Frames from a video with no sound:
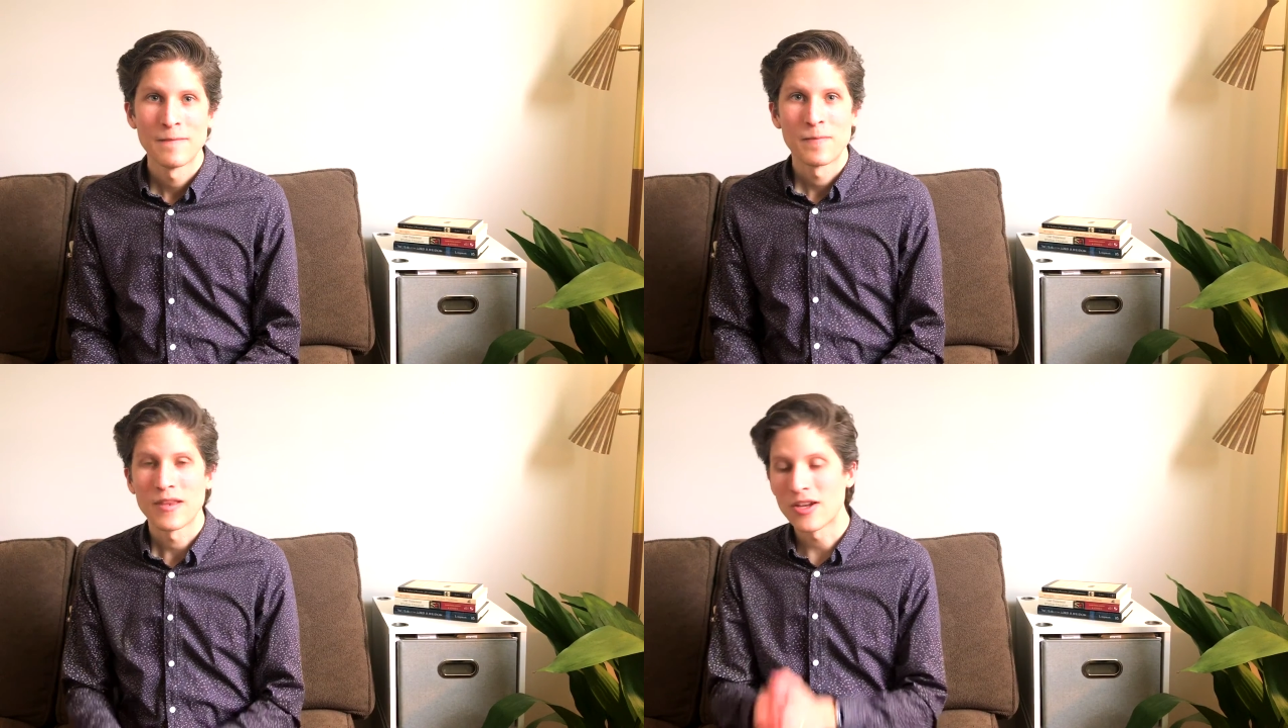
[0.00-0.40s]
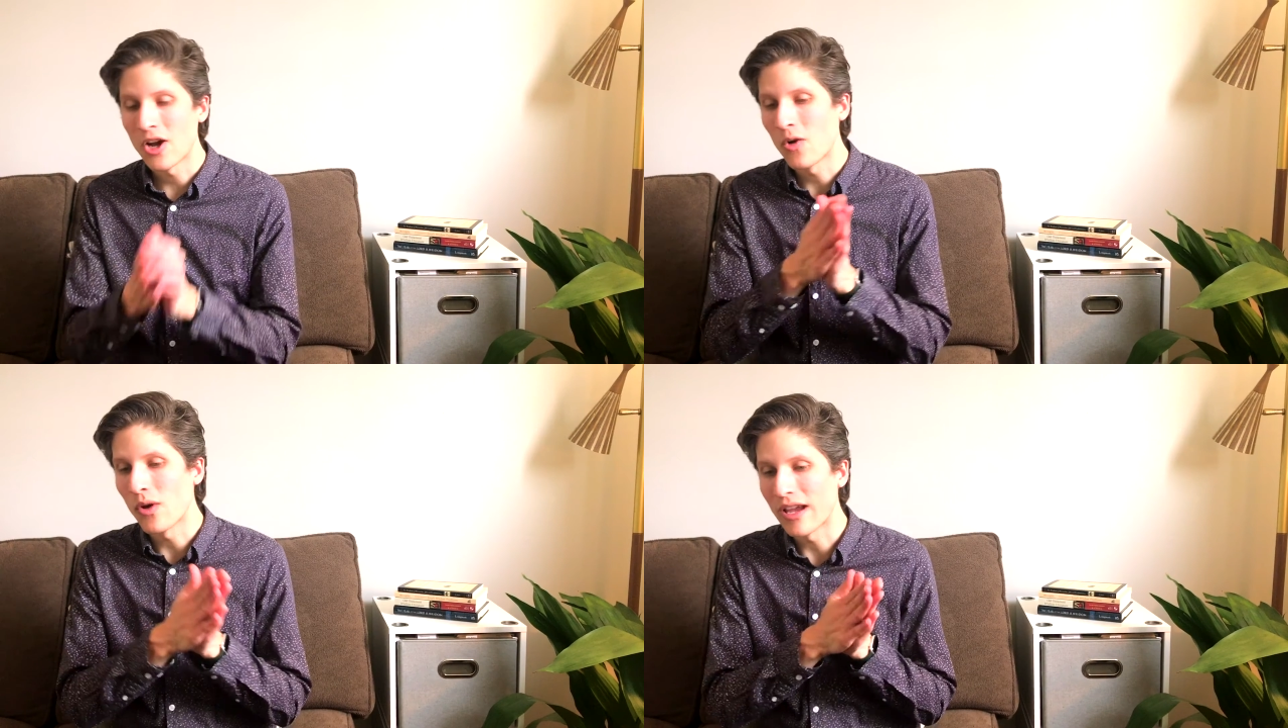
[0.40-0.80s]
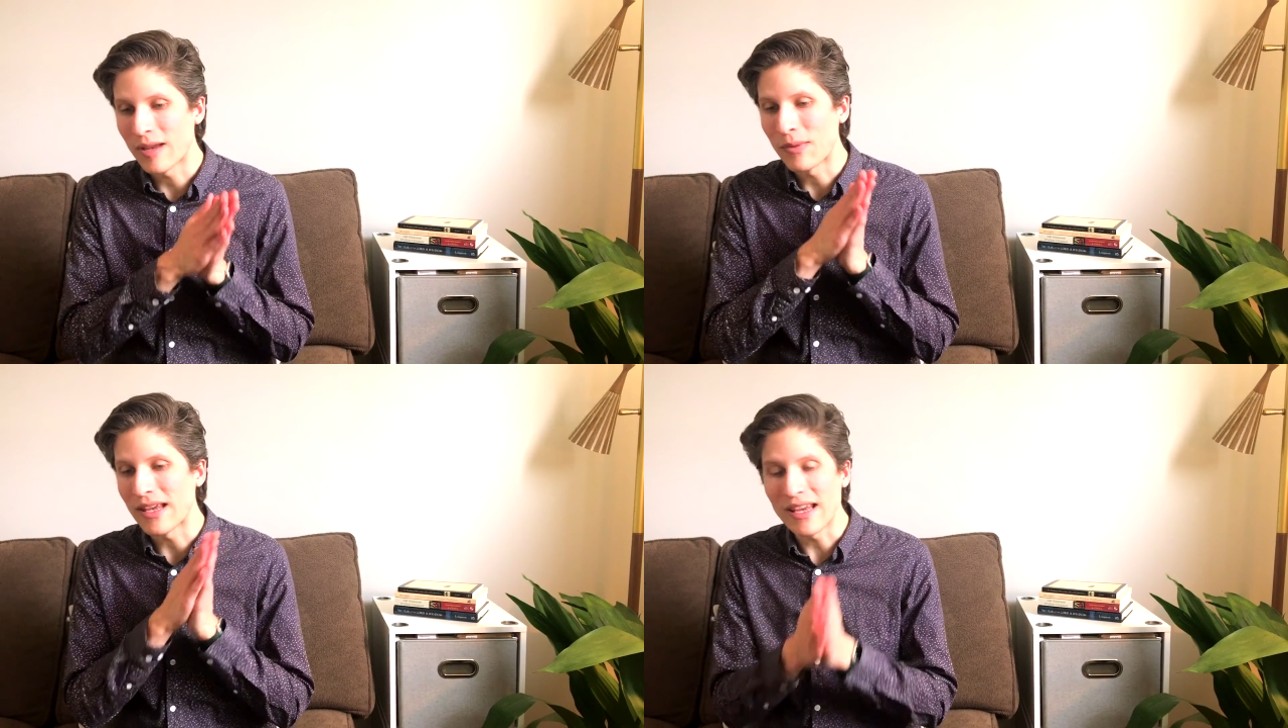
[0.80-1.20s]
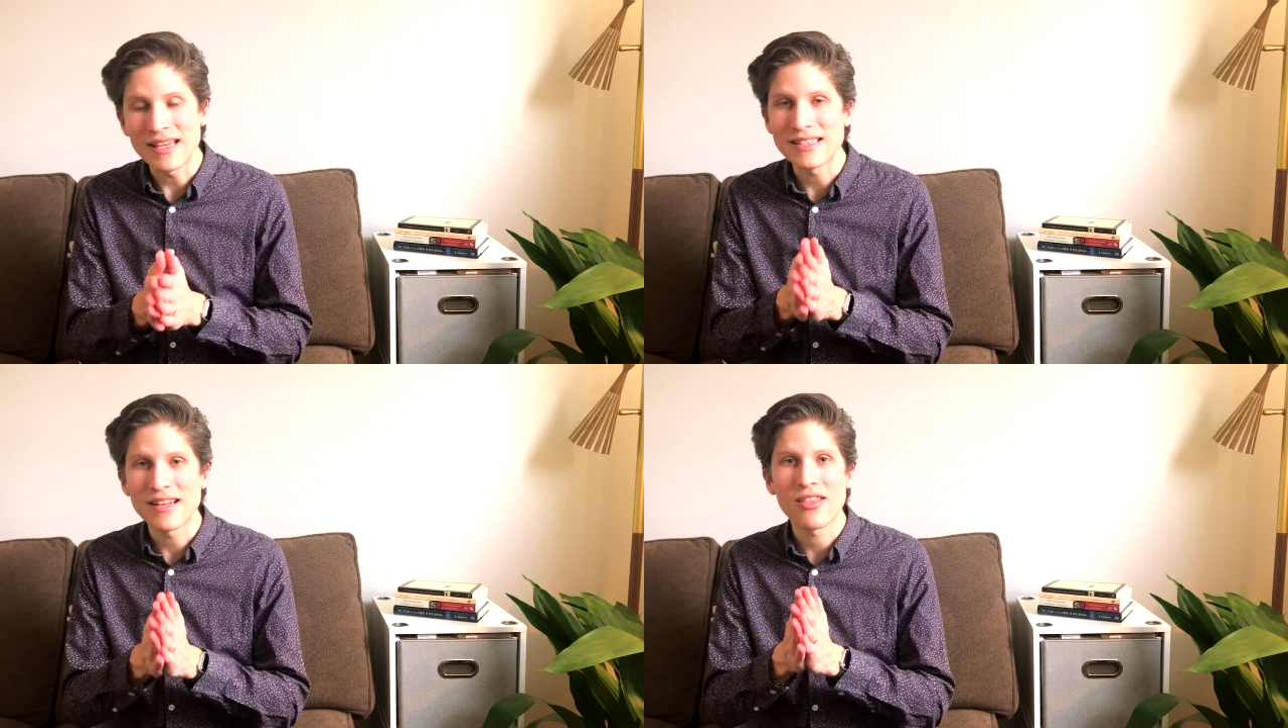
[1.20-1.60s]
It could be
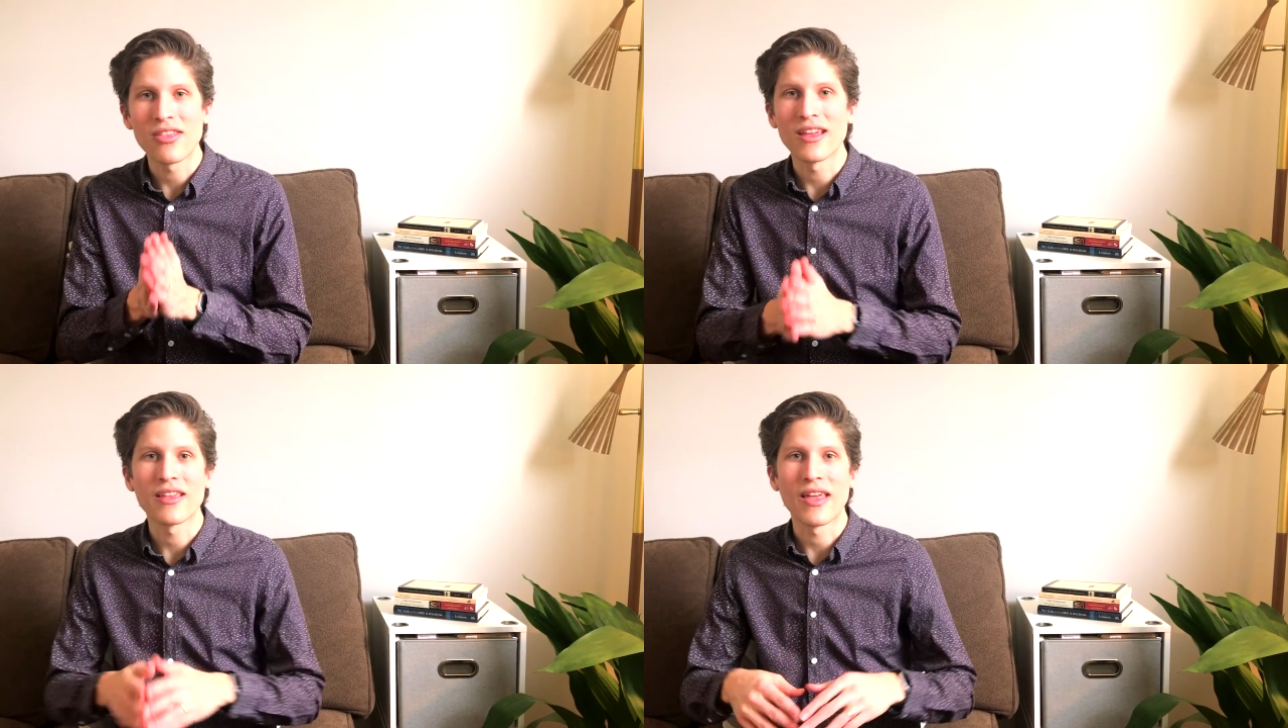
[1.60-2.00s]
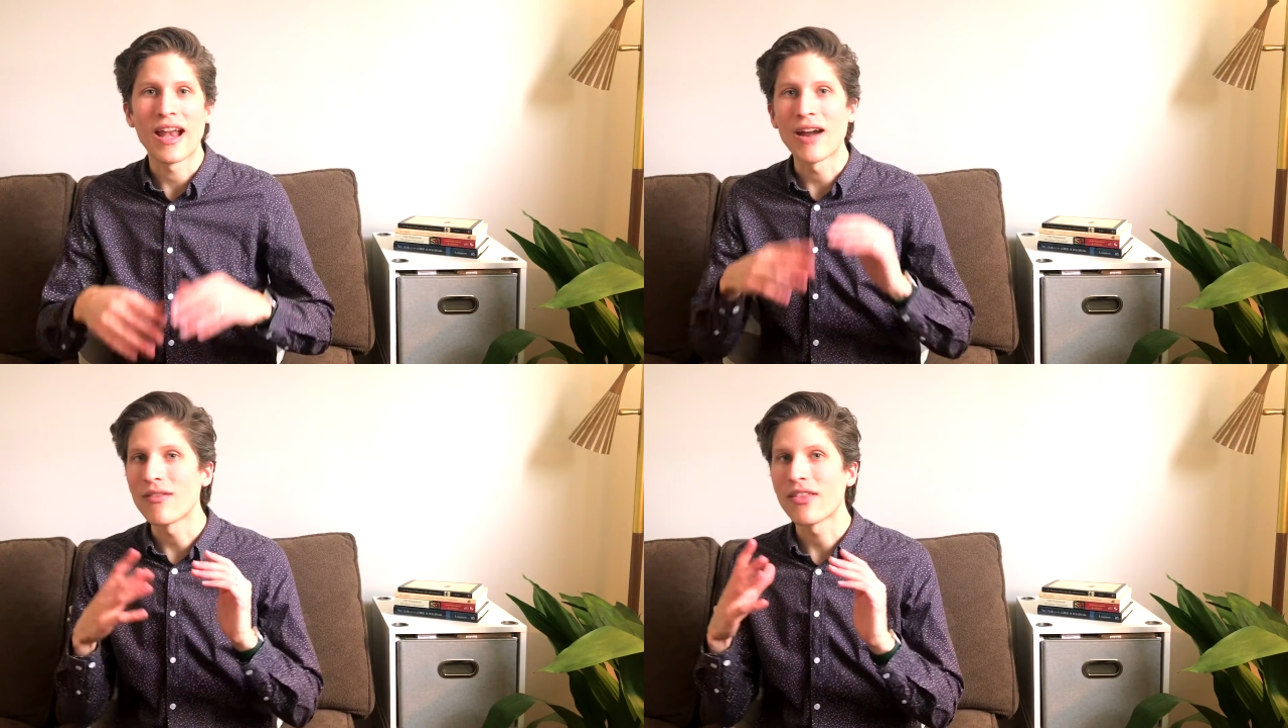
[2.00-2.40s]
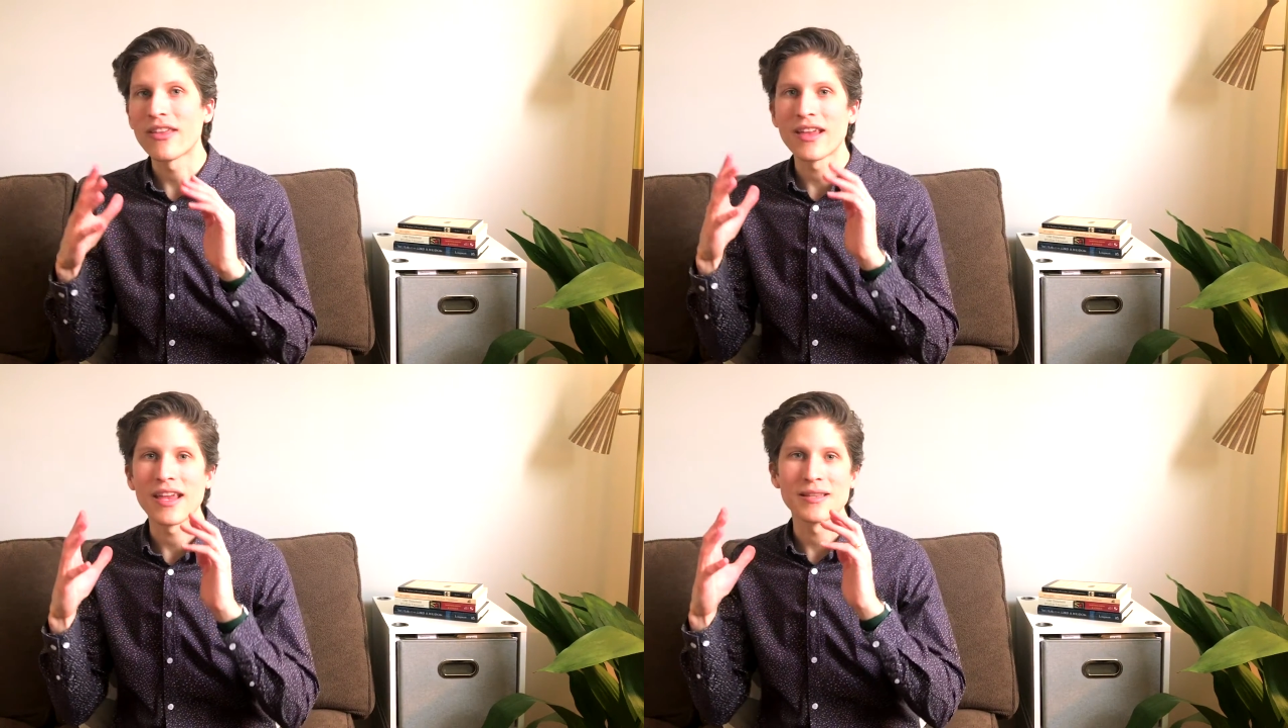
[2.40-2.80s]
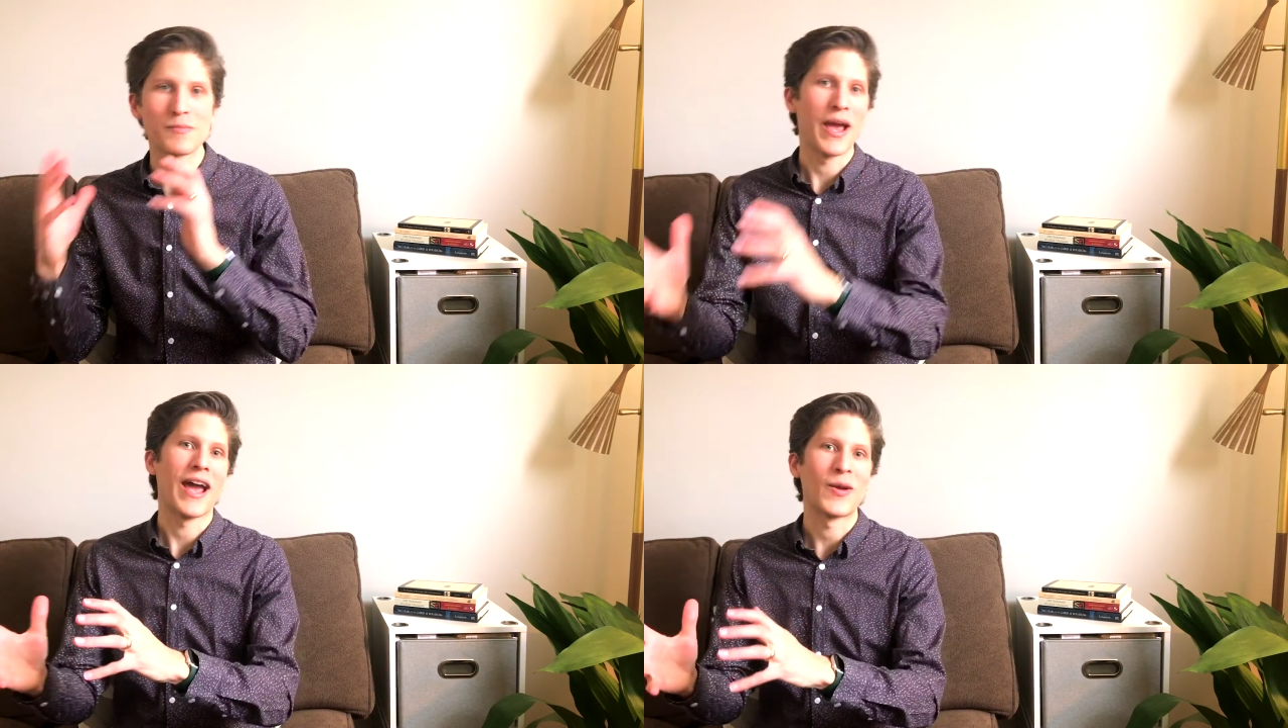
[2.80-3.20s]
easy to think that everything is
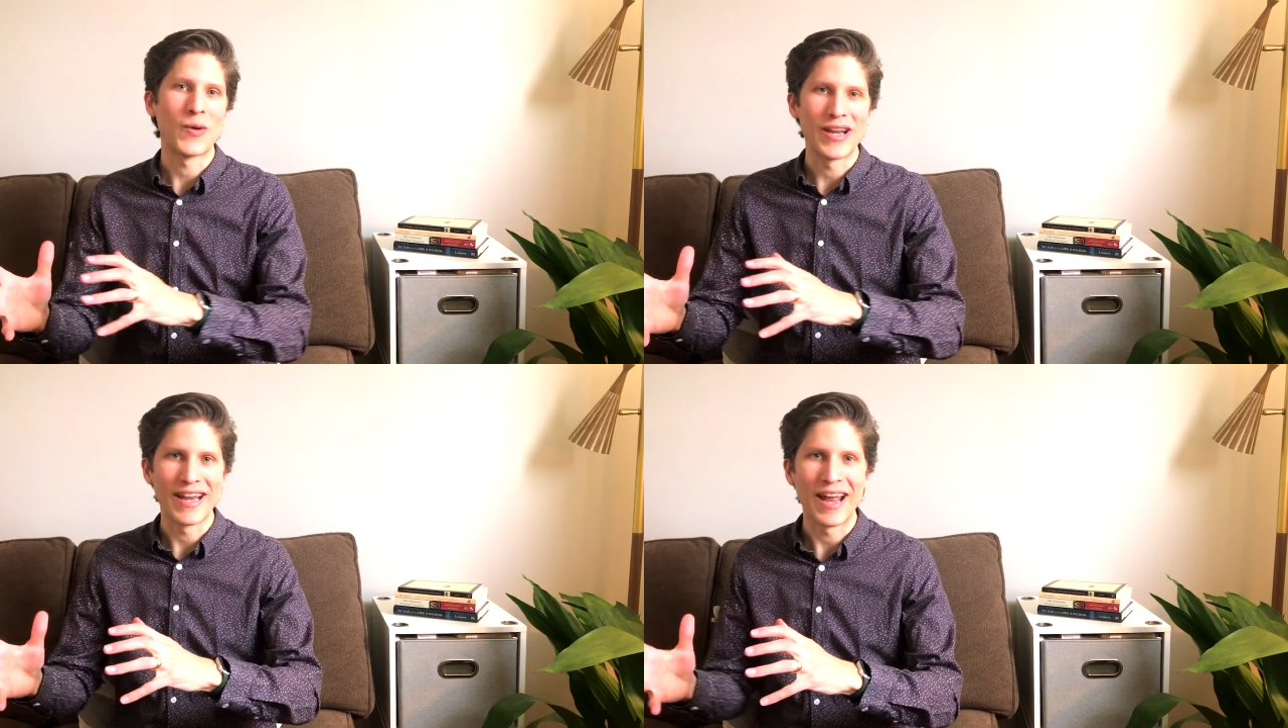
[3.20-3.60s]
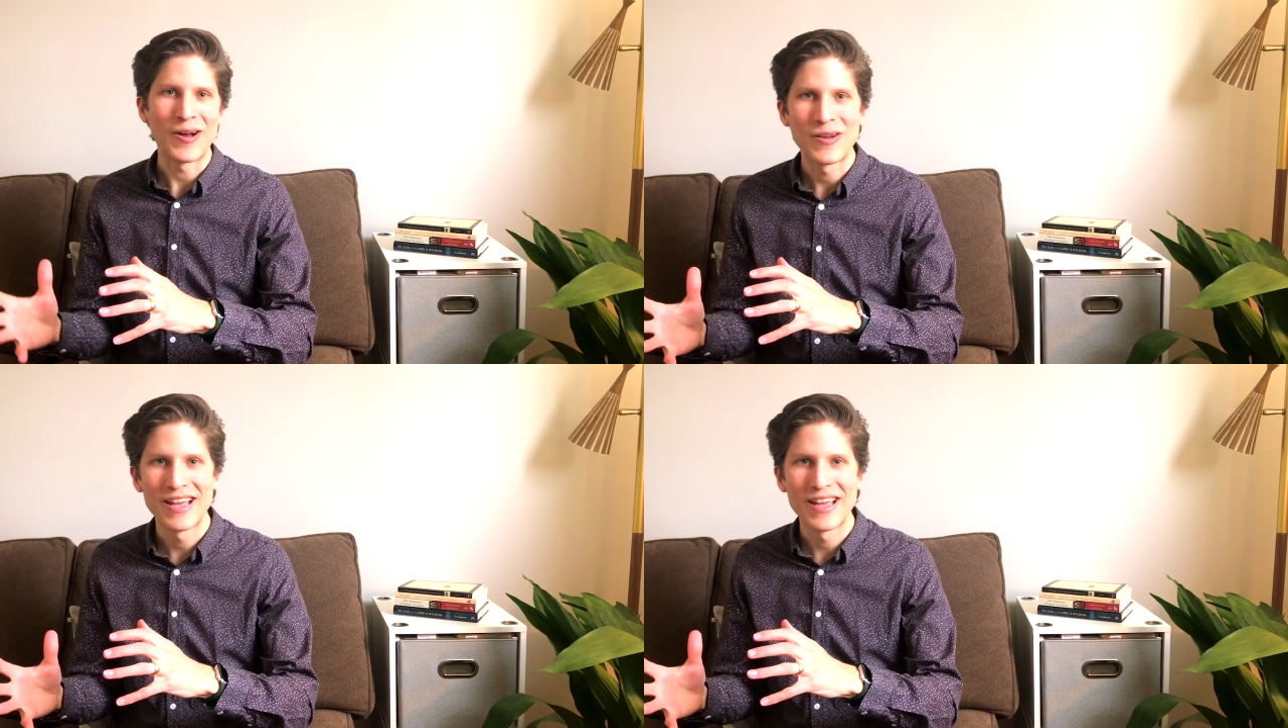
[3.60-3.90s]
bad right now,